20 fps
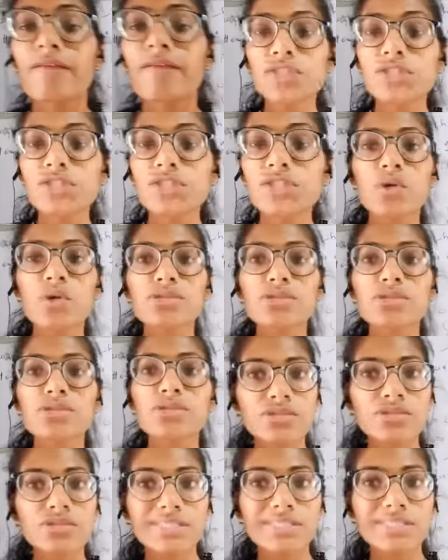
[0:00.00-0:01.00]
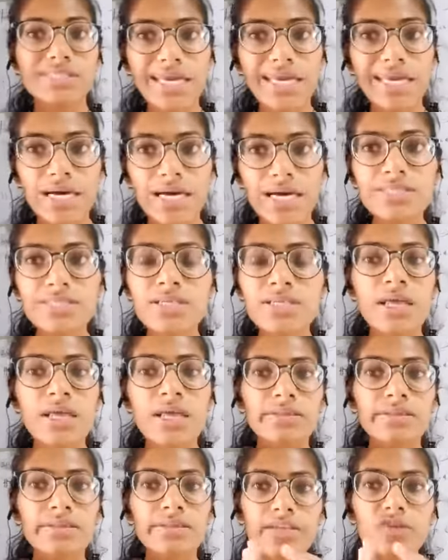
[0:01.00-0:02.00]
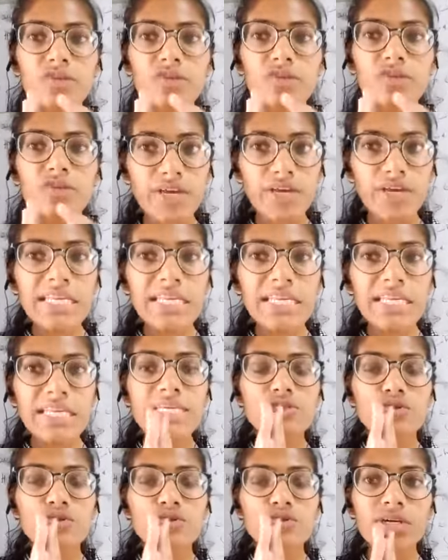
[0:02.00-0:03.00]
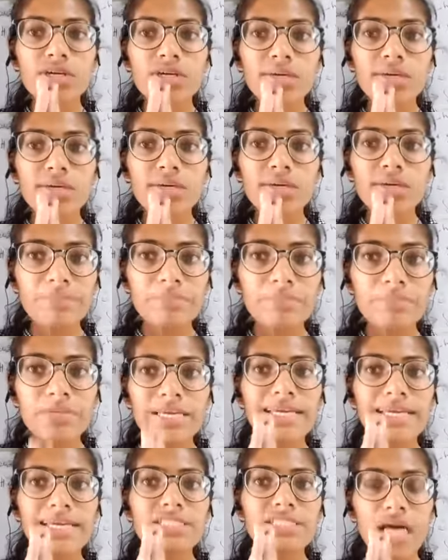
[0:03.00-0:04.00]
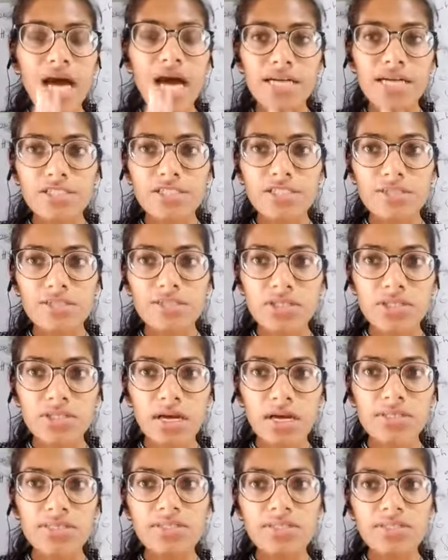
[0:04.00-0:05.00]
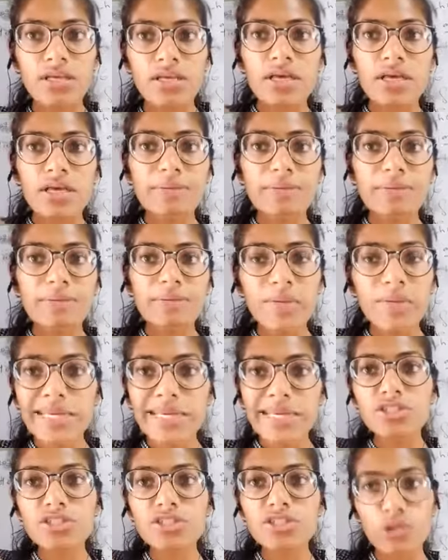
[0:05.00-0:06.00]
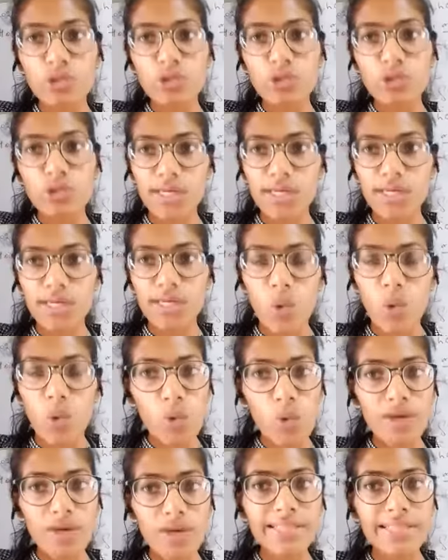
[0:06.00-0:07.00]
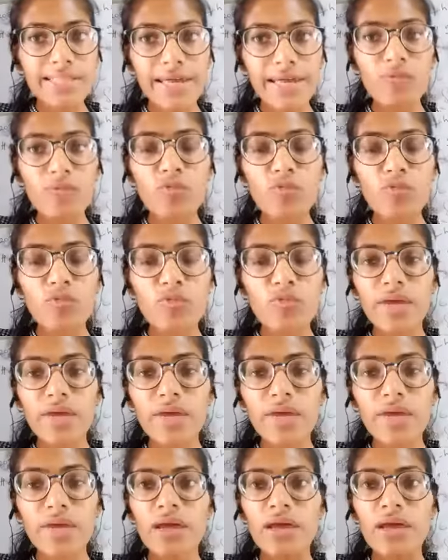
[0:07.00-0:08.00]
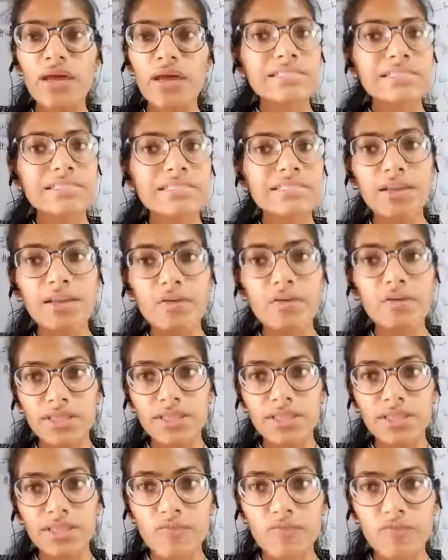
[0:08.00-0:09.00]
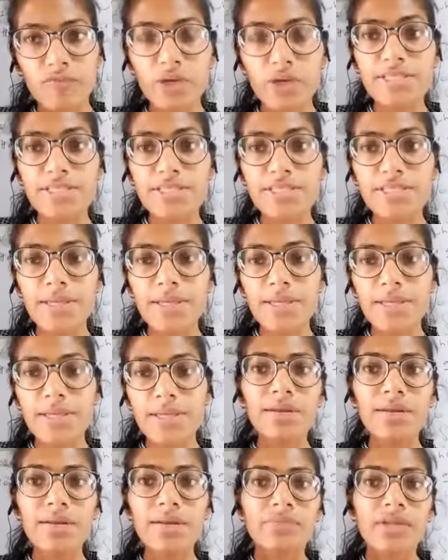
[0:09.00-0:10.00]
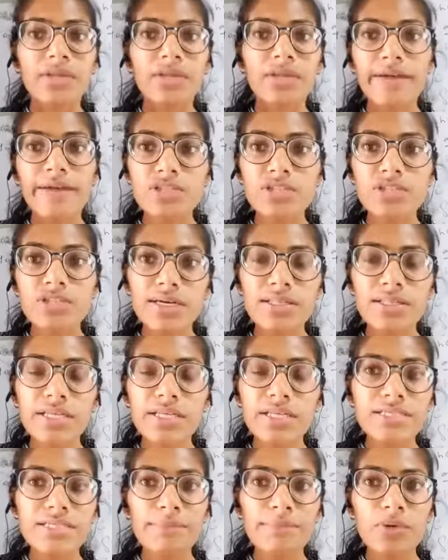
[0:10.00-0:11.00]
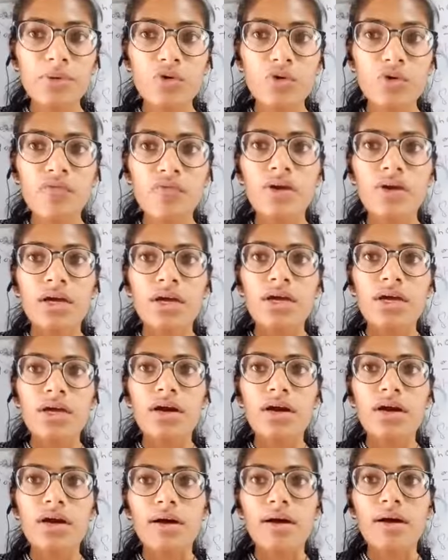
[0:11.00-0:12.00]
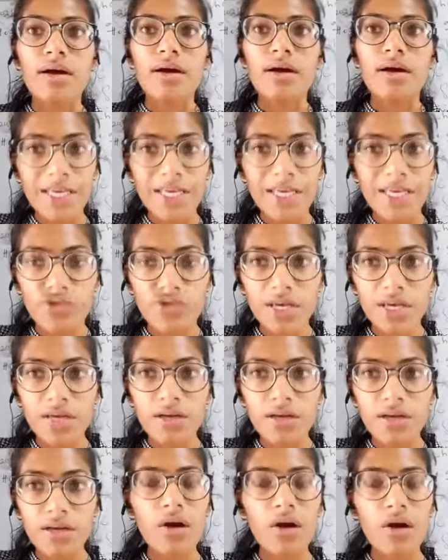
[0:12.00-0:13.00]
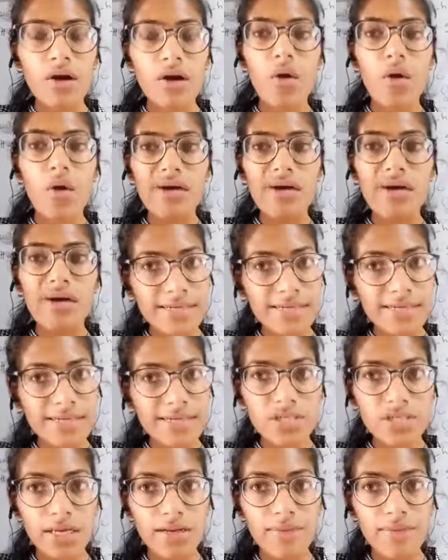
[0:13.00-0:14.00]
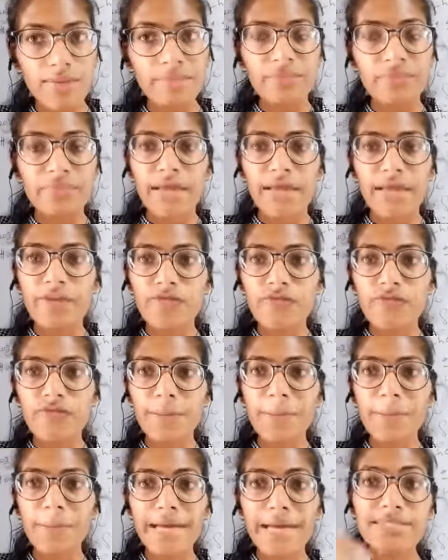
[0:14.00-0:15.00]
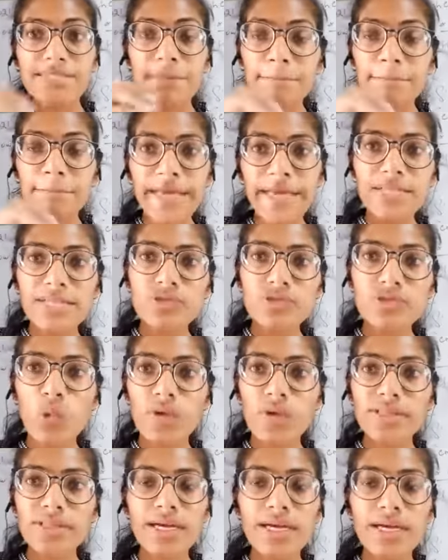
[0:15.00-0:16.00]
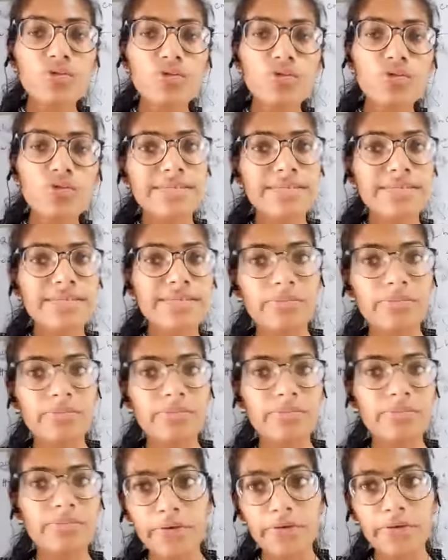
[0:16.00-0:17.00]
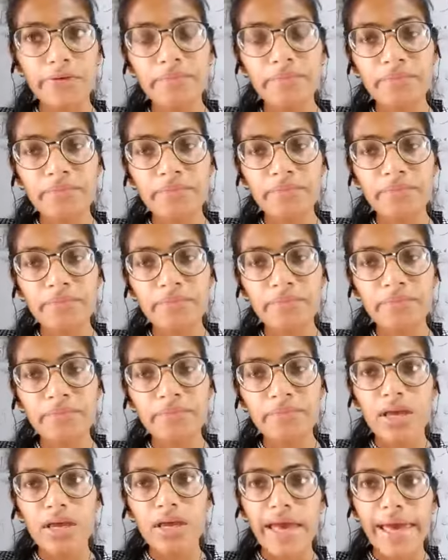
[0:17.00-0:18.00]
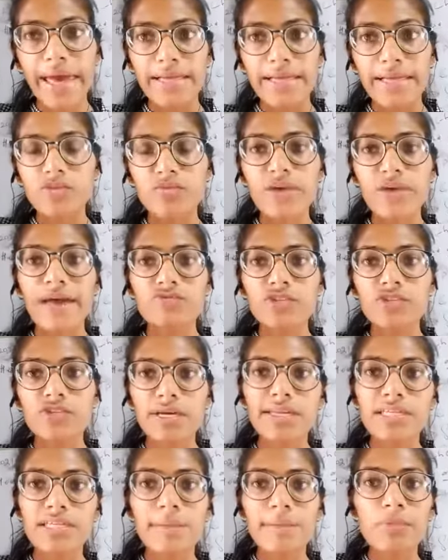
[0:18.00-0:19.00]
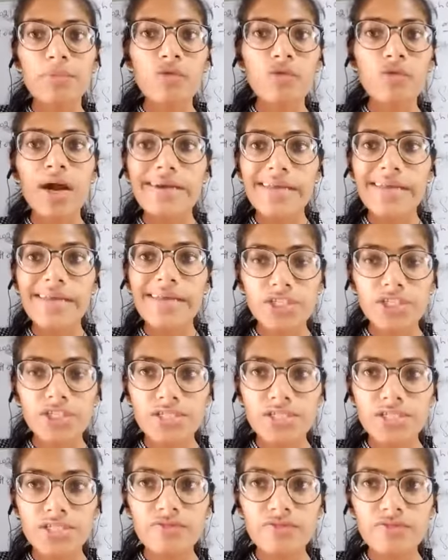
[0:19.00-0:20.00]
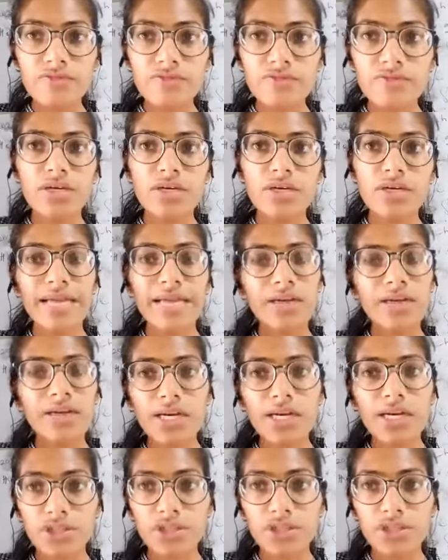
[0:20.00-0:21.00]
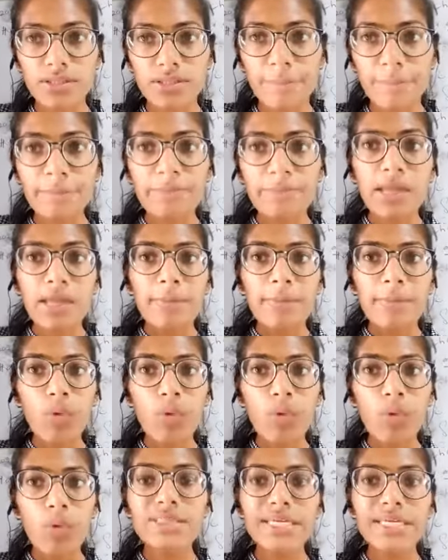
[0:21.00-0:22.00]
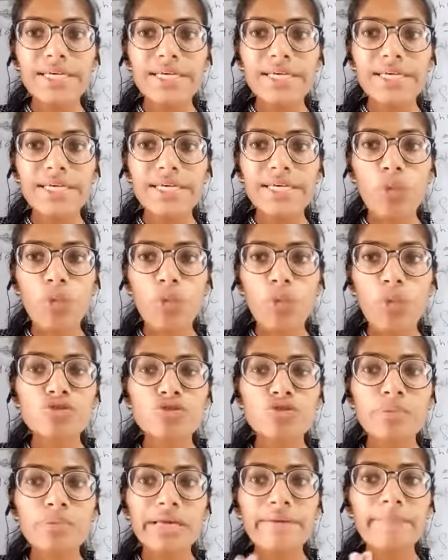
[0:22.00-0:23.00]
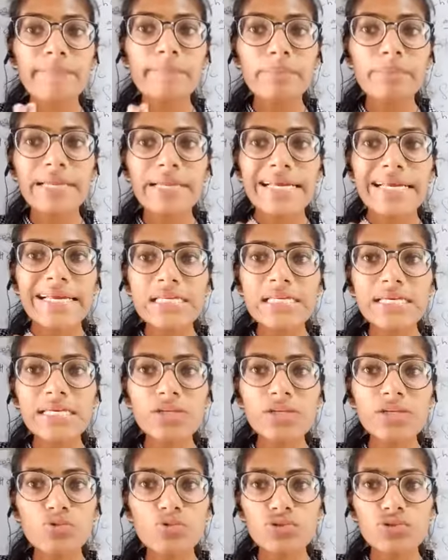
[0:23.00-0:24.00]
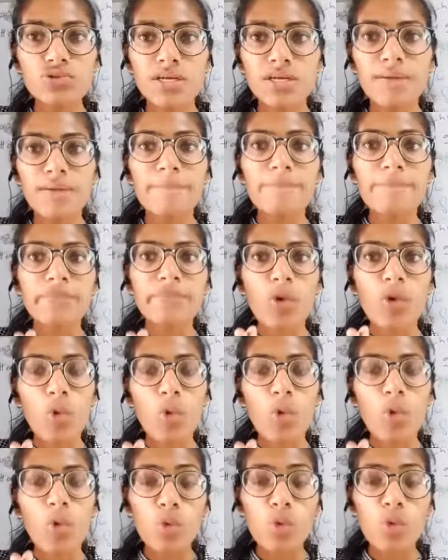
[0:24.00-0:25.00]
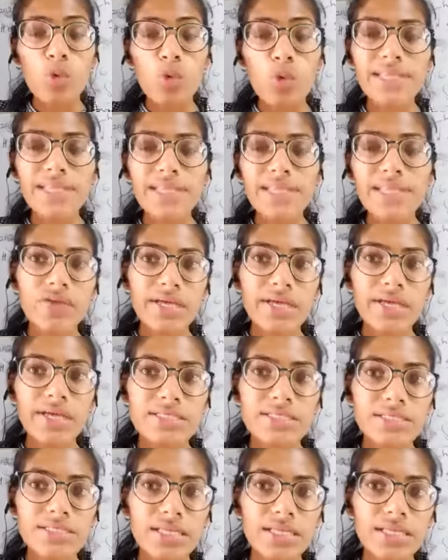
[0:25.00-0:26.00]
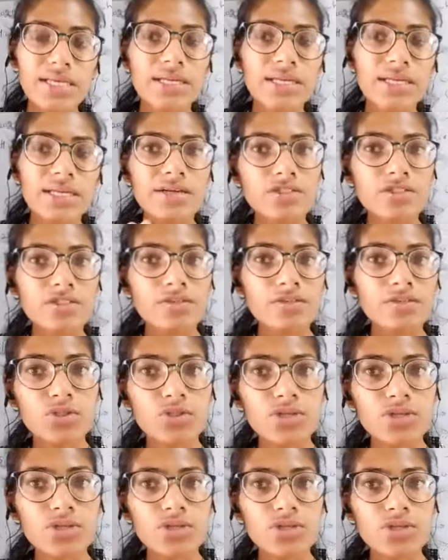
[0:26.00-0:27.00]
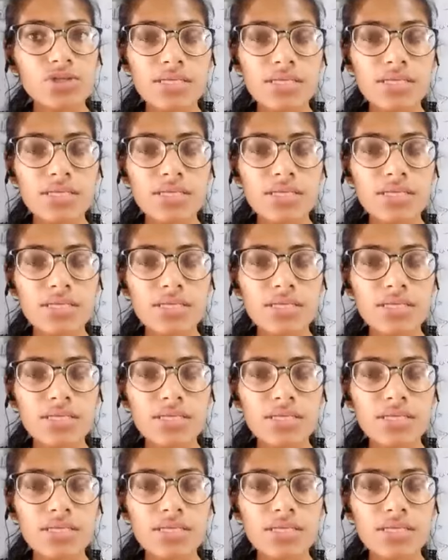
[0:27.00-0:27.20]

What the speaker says: wants to say us that we need to complete our substance complete neutral. Only then we can deal with them. For example, I have taken the example of bee sting or ant sting, and we apply some base over there to get some relief. And we have taken example of our digestive system and our teeth. Both these wants to be completely neutral. Only then we can say that our substance